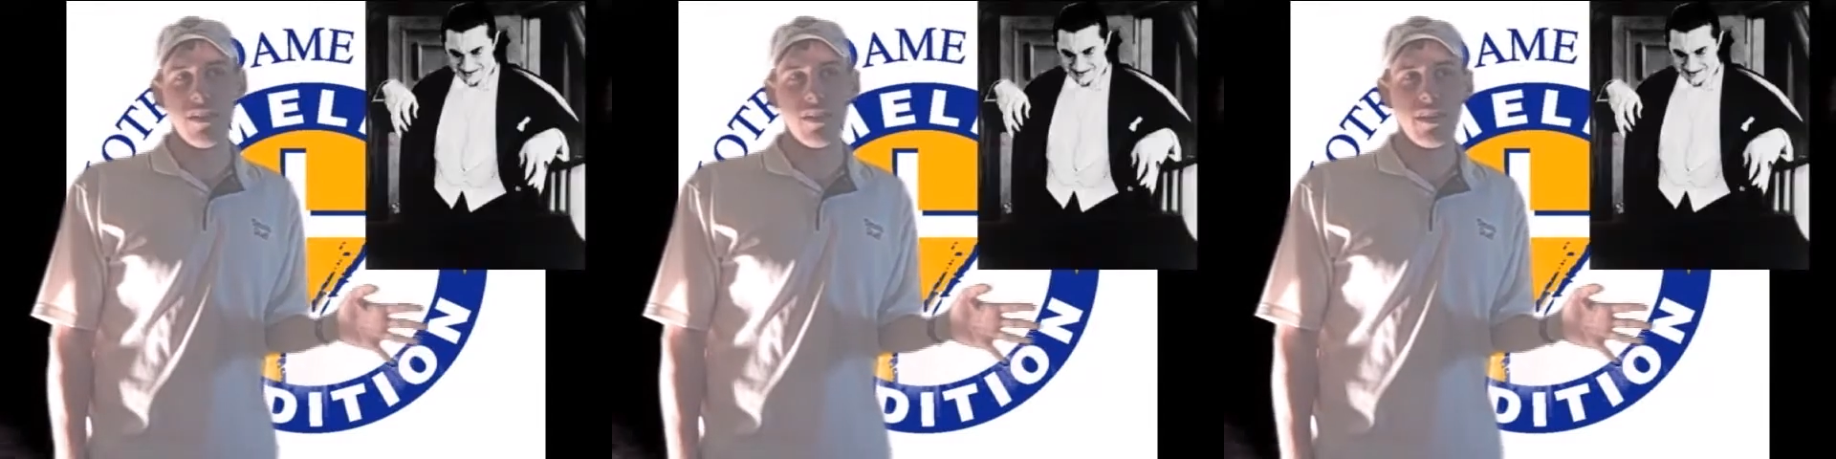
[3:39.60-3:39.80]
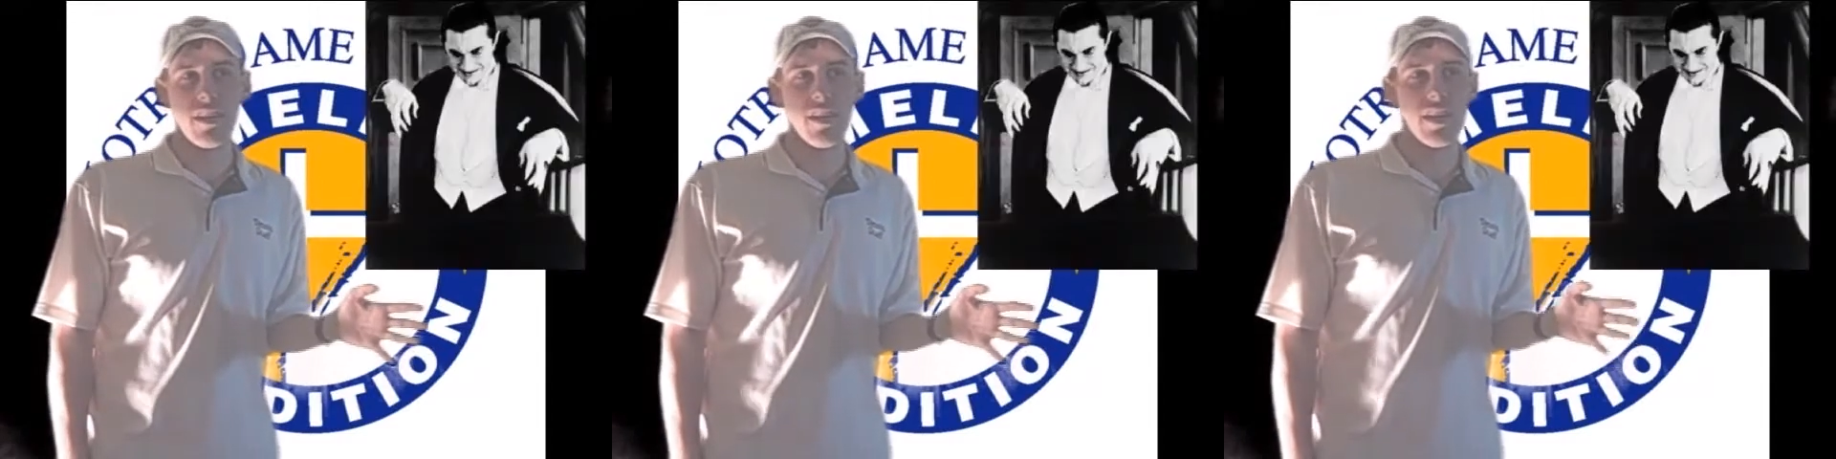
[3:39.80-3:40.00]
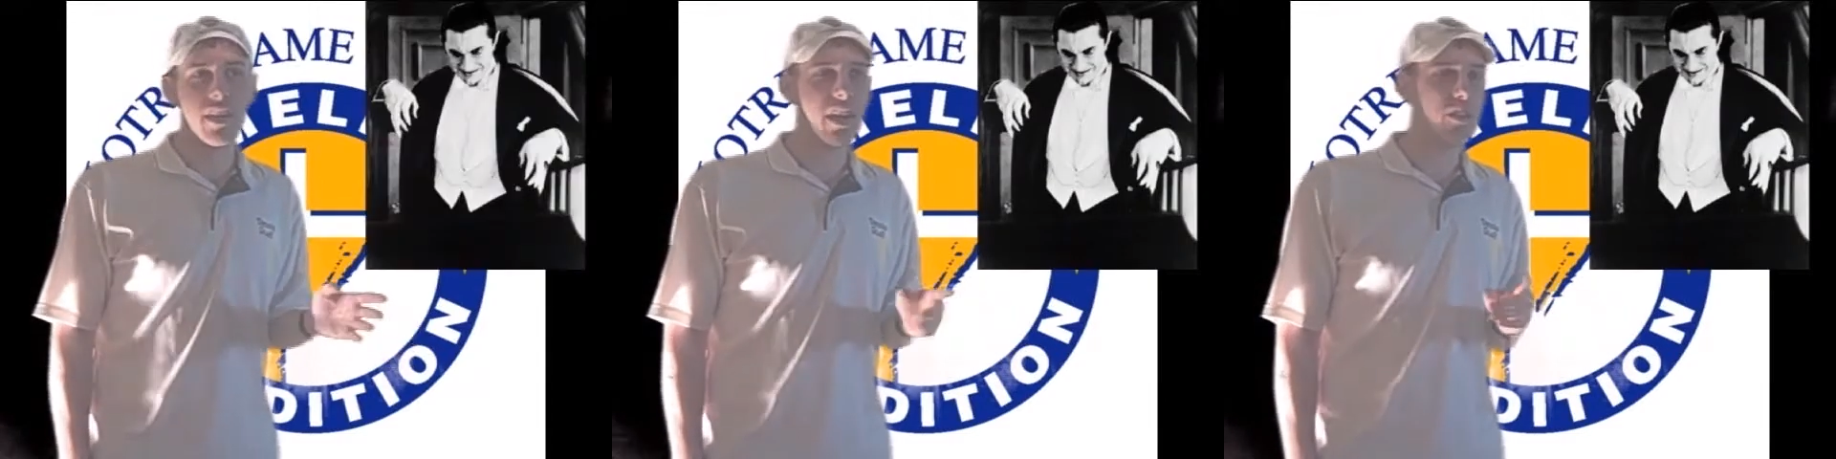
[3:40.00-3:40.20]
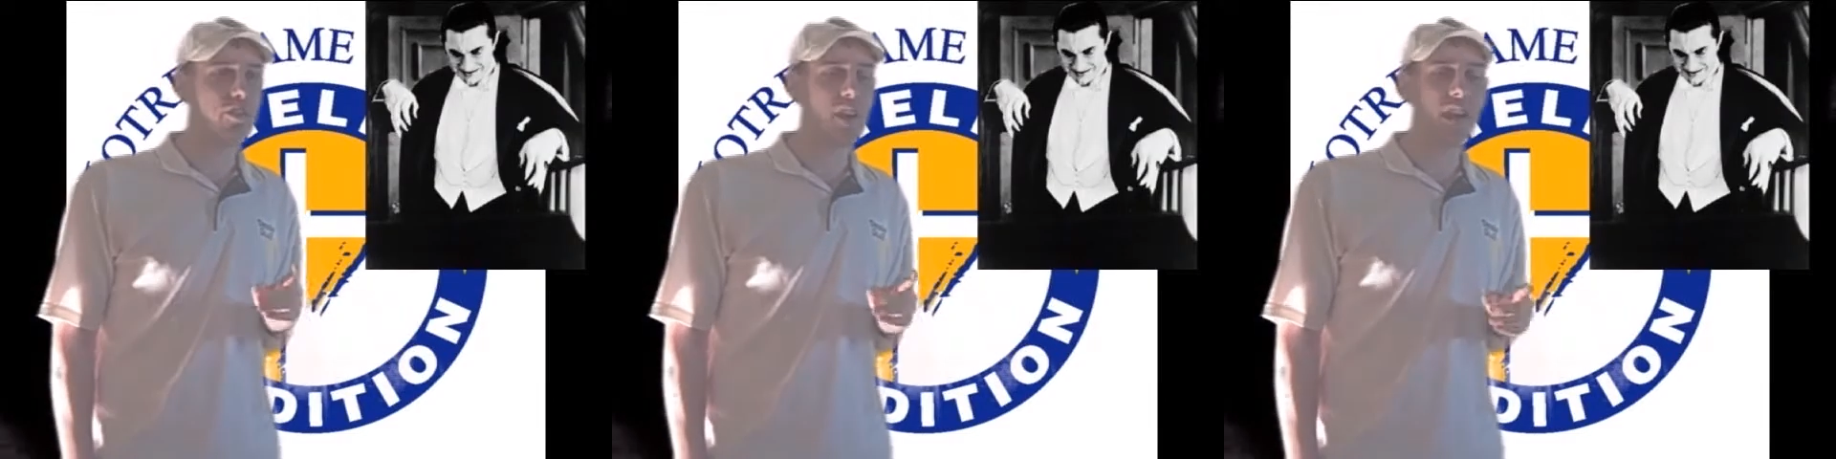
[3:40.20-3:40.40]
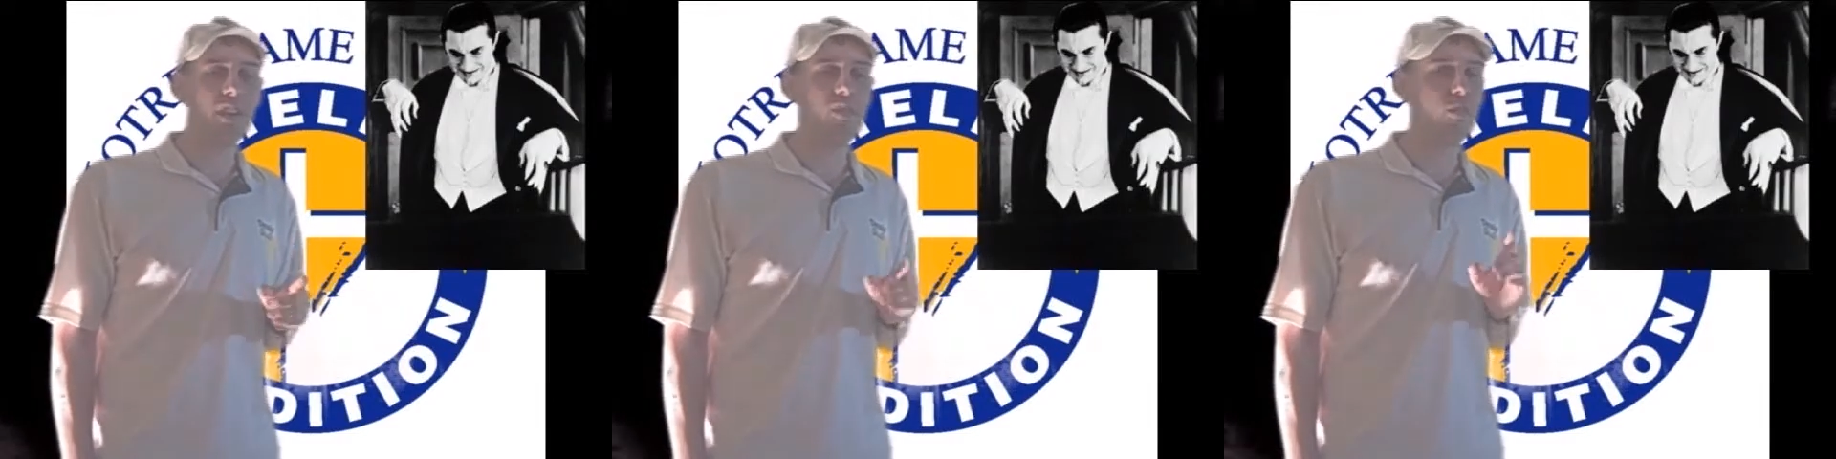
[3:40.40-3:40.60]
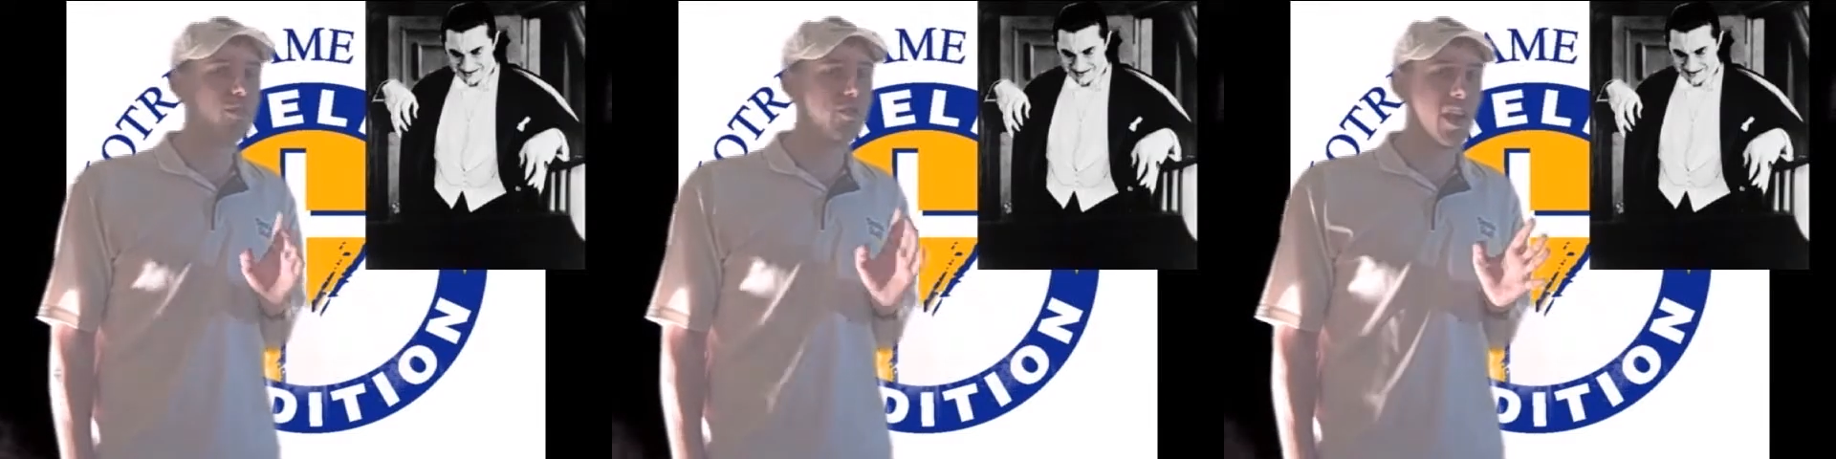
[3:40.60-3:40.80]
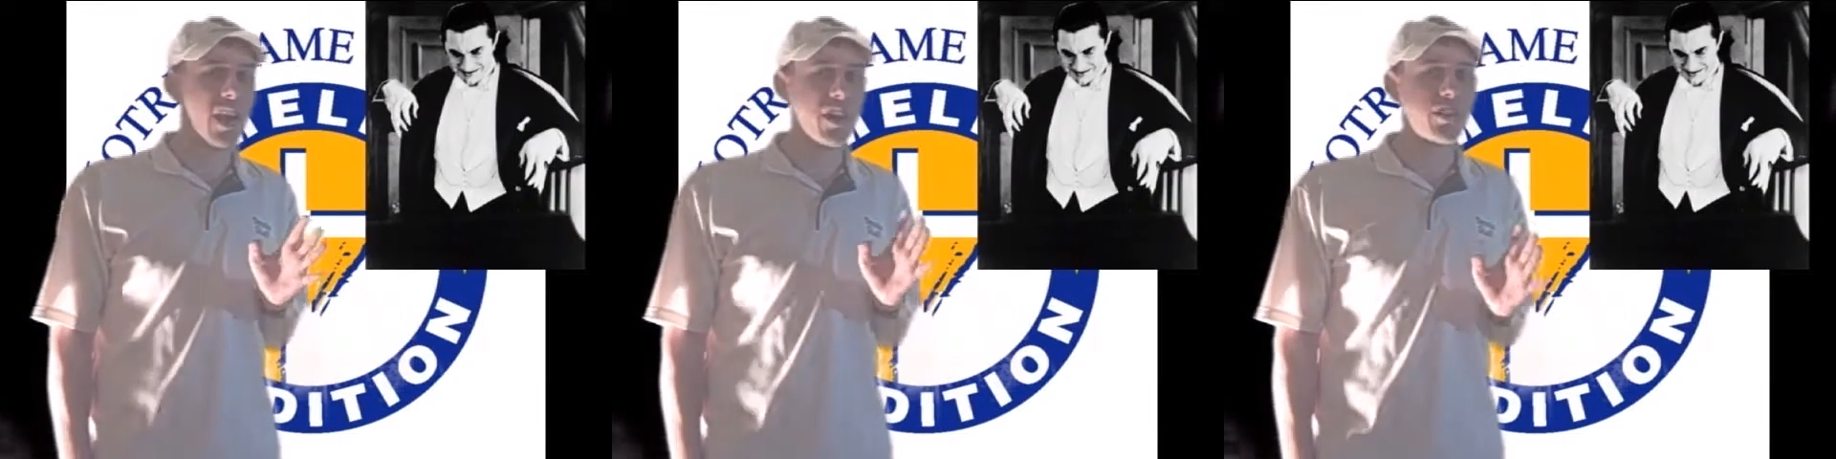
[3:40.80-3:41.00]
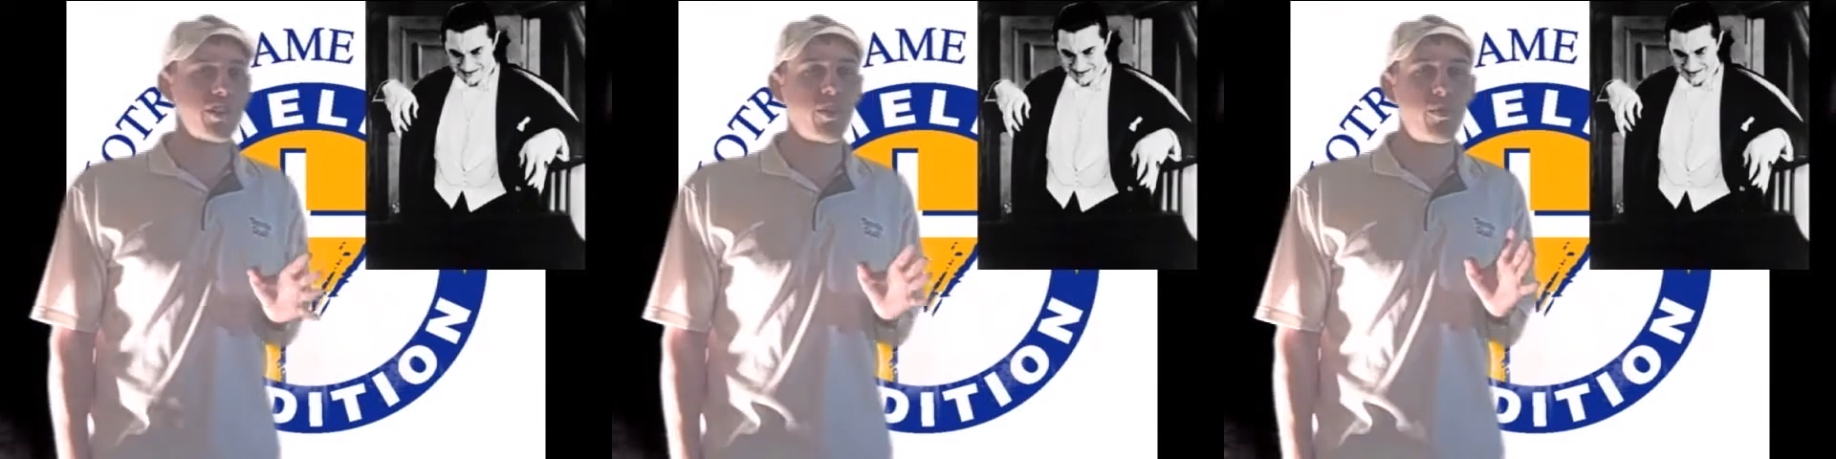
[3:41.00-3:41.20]
Now, Dracula was actually
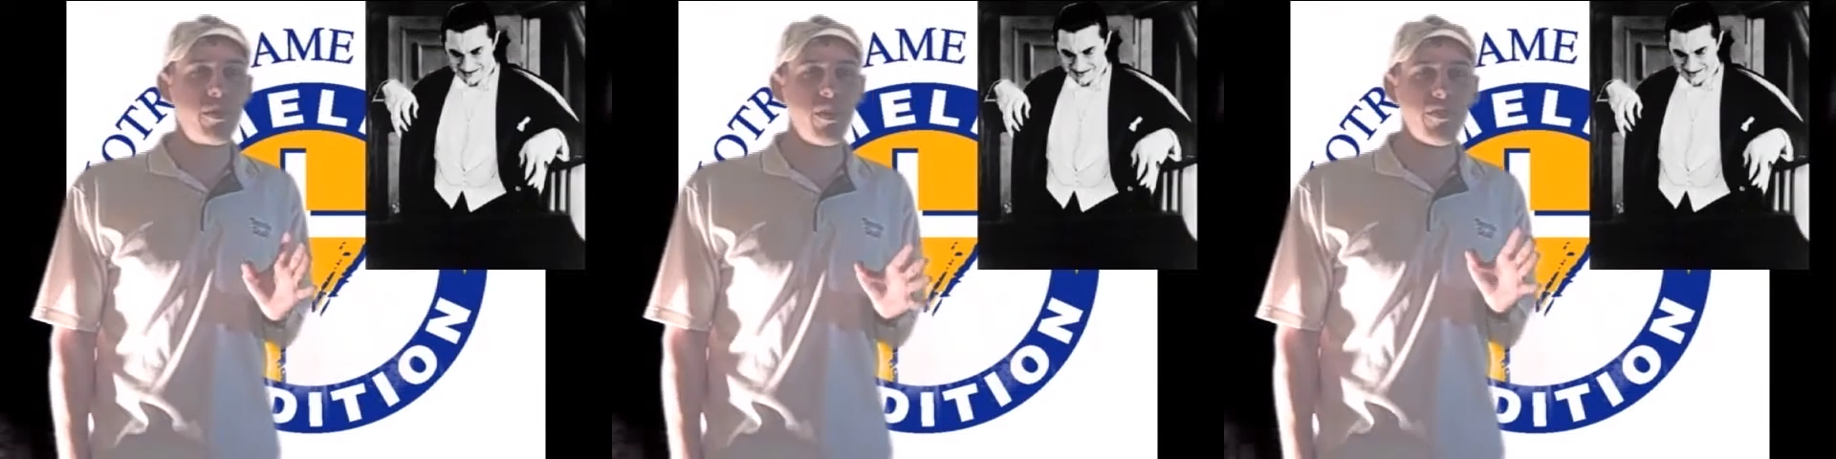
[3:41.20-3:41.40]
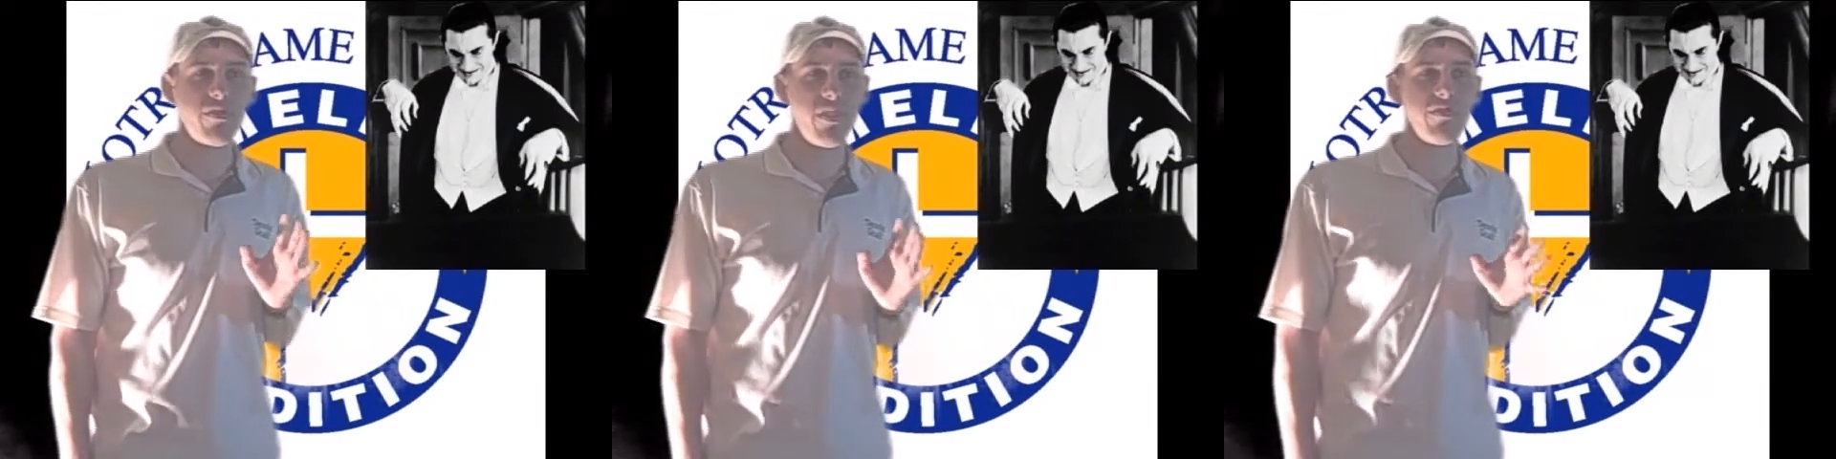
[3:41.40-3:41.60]
a real 15th